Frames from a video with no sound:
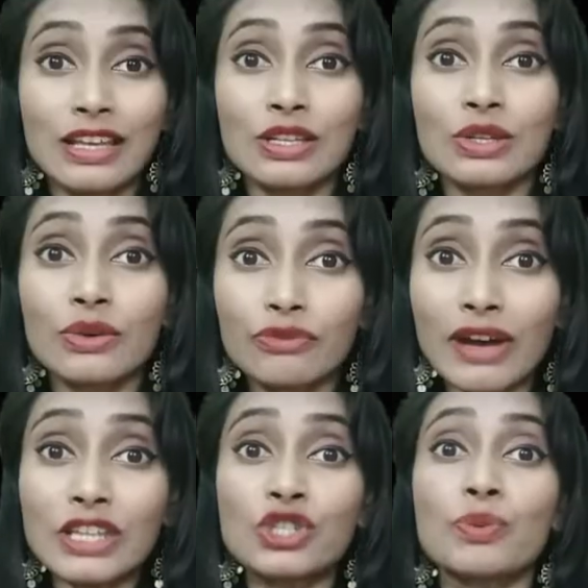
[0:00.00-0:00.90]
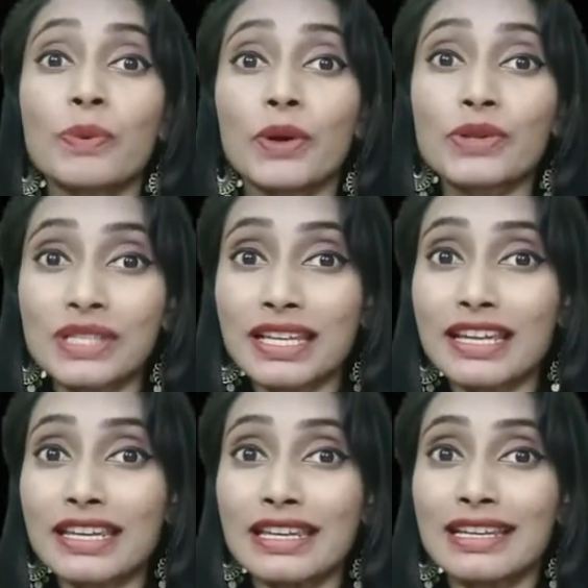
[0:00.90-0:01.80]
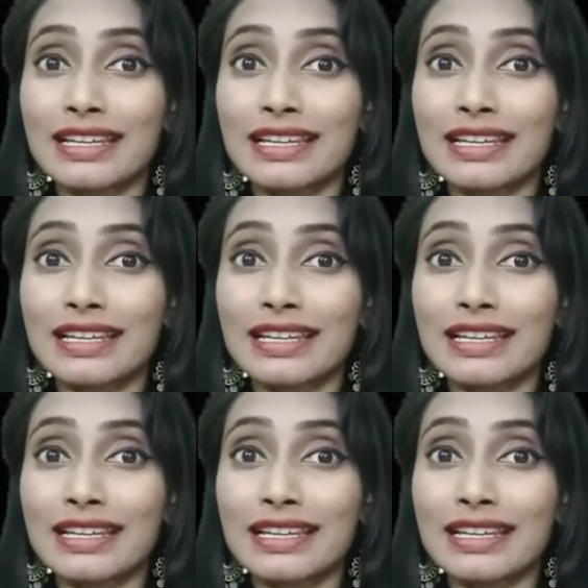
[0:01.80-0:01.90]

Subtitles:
So first person